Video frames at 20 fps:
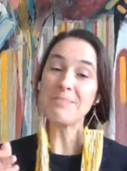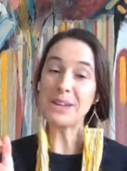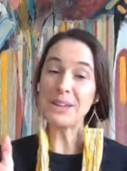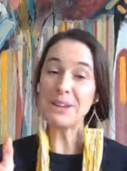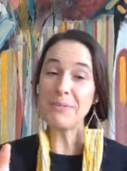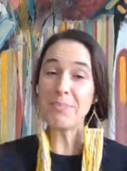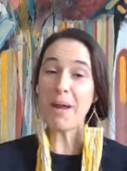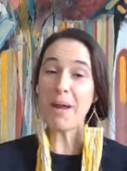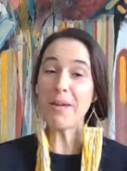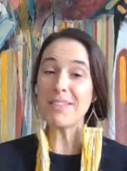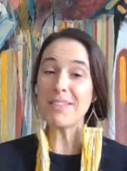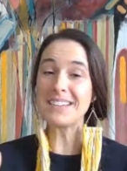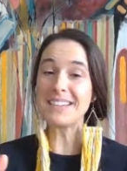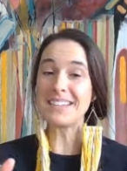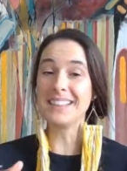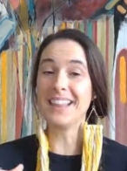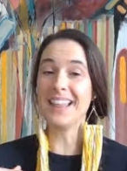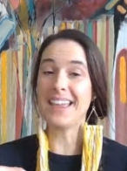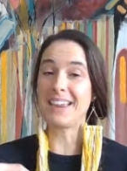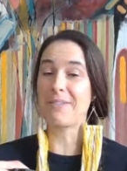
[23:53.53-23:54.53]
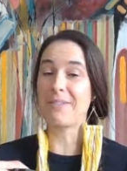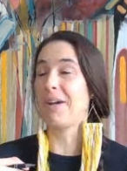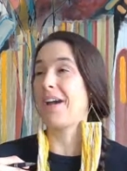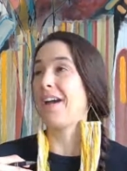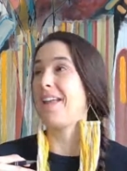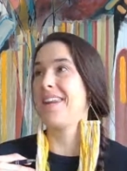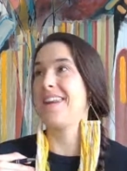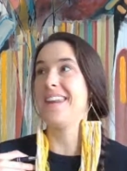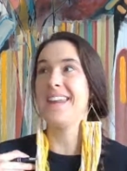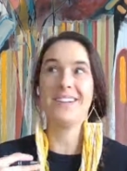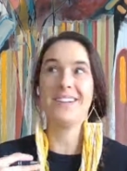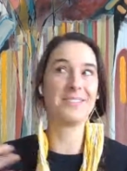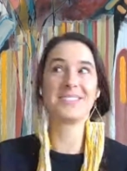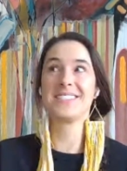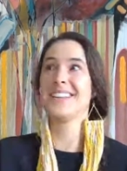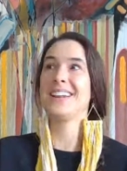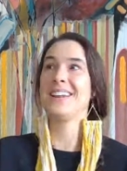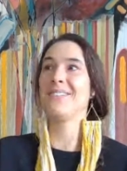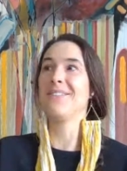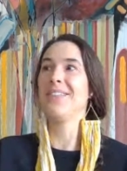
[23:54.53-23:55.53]
but you probably didn't like announce
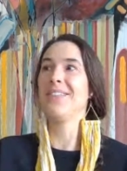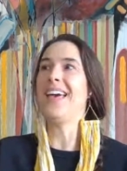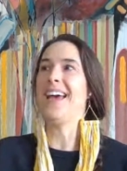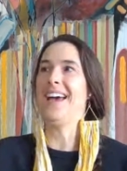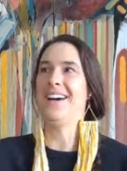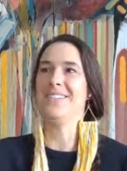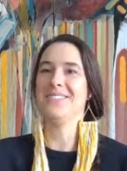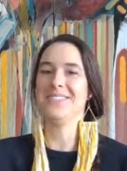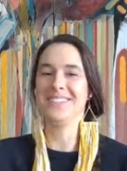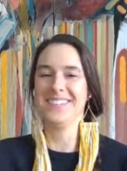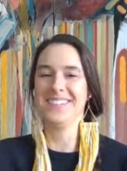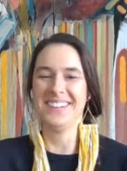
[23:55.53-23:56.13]
it out loud